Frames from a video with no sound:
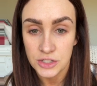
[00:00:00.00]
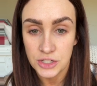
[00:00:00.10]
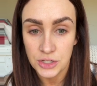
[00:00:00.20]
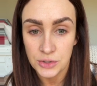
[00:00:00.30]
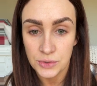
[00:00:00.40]

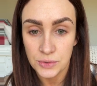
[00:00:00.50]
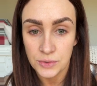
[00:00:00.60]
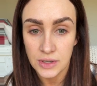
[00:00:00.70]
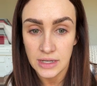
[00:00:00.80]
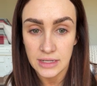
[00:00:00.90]

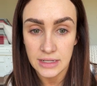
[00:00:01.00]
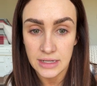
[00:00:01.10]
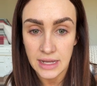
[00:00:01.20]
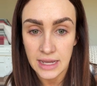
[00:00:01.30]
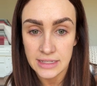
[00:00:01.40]
to
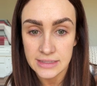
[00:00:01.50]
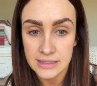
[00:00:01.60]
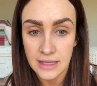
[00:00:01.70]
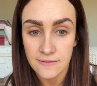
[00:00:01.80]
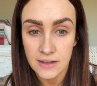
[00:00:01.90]
nine
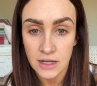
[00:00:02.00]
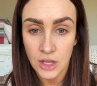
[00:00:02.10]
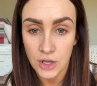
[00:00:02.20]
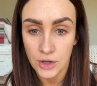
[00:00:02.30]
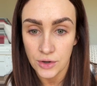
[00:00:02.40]
seven zero
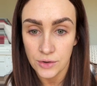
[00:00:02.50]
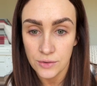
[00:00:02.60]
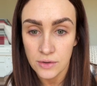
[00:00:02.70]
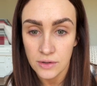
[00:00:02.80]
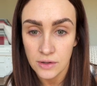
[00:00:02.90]

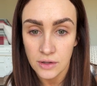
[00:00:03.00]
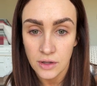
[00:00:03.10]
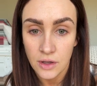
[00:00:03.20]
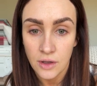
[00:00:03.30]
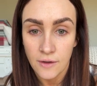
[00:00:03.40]
oh
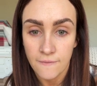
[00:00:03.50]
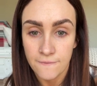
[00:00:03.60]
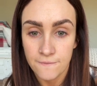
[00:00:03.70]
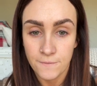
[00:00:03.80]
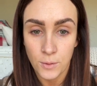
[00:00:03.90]

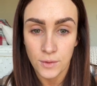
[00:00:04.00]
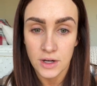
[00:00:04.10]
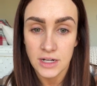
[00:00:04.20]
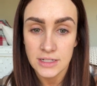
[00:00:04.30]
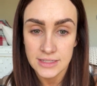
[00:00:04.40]

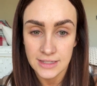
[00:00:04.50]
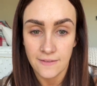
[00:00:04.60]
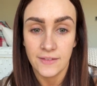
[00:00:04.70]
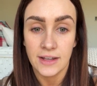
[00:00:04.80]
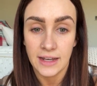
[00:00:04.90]
four
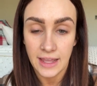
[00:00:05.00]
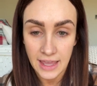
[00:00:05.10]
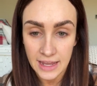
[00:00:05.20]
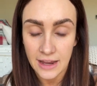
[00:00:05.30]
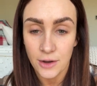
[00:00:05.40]
seven
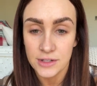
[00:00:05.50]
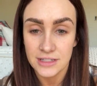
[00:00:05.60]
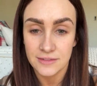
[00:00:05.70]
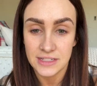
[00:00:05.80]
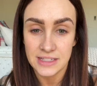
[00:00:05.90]
eight. I
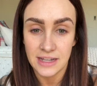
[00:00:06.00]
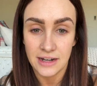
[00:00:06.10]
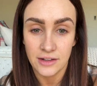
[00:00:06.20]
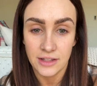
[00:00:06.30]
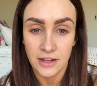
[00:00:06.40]
always have to say
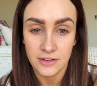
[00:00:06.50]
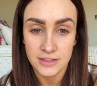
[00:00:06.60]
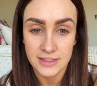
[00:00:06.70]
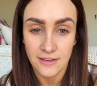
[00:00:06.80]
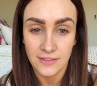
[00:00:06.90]
it out
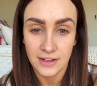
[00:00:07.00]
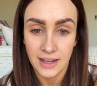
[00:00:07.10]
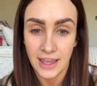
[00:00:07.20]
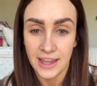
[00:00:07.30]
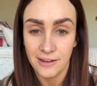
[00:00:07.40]
loud
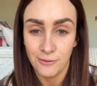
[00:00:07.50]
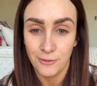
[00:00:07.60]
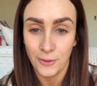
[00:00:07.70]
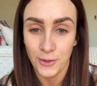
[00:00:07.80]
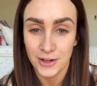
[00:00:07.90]

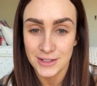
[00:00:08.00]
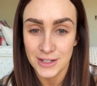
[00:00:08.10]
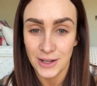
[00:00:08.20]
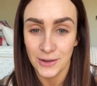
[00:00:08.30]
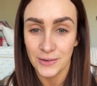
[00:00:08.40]

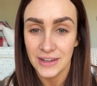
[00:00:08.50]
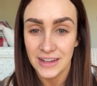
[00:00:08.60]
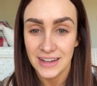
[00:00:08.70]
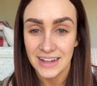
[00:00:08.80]
7842.